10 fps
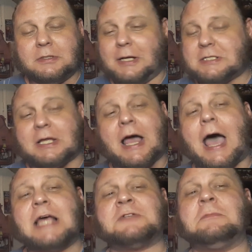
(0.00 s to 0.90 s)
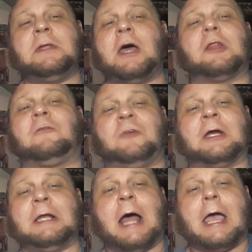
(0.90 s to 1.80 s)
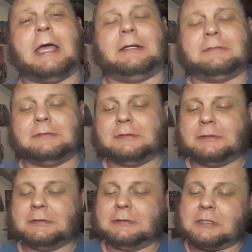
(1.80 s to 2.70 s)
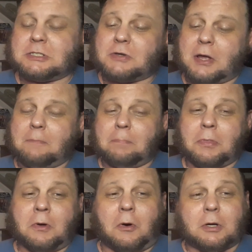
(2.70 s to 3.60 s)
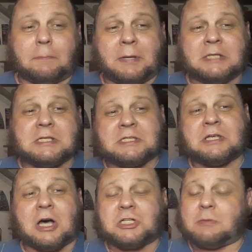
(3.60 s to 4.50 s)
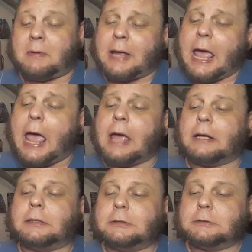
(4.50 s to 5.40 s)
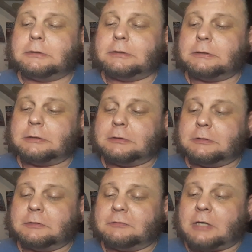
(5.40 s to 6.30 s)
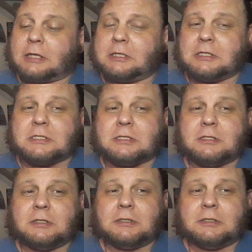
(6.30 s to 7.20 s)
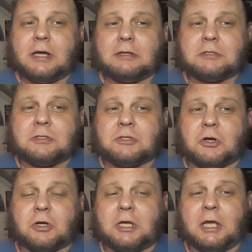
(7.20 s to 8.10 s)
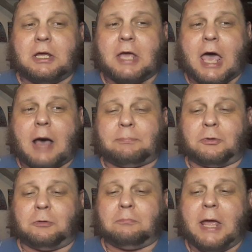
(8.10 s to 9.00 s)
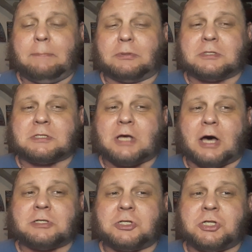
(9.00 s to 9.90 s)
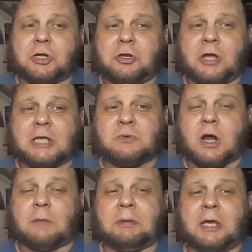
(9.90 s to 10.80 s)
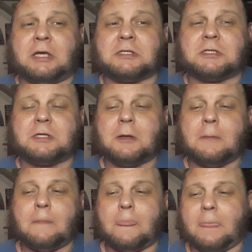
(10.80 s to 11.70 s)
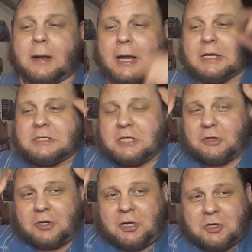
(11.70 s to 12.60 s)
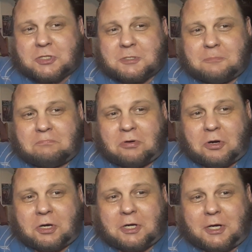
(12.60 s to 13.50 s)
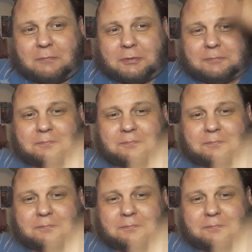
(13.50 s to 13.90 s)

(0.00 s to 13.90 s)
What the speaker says: It's the guys from the other friggin' night. And so I hold a piece of sausage up. I'm like, hey, got this turkey apple maple sausage here. You guys want a piece? And I see their ears perk up.